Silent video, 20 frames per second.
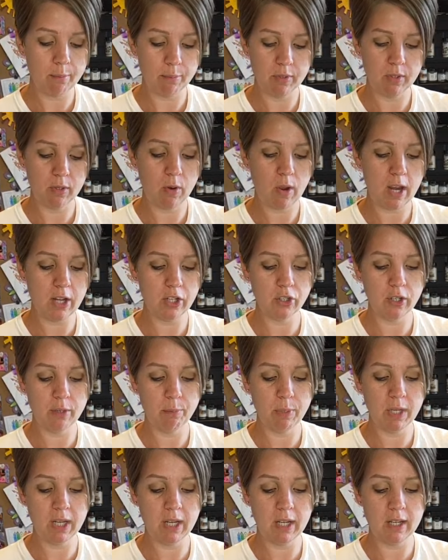So I should
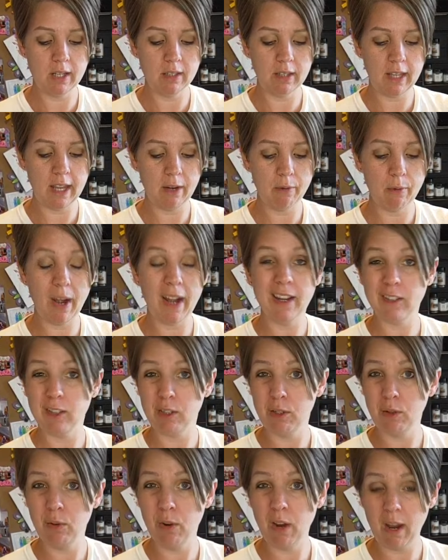be like right at
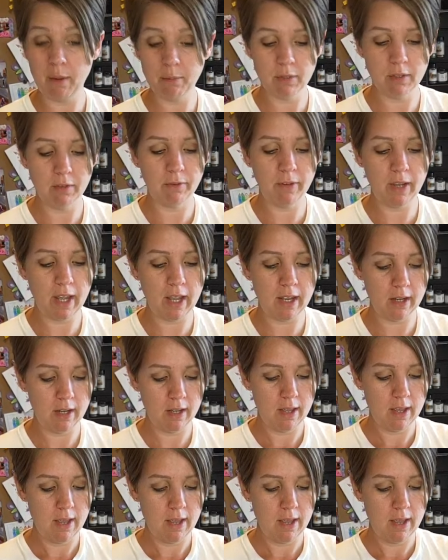2 grams of fat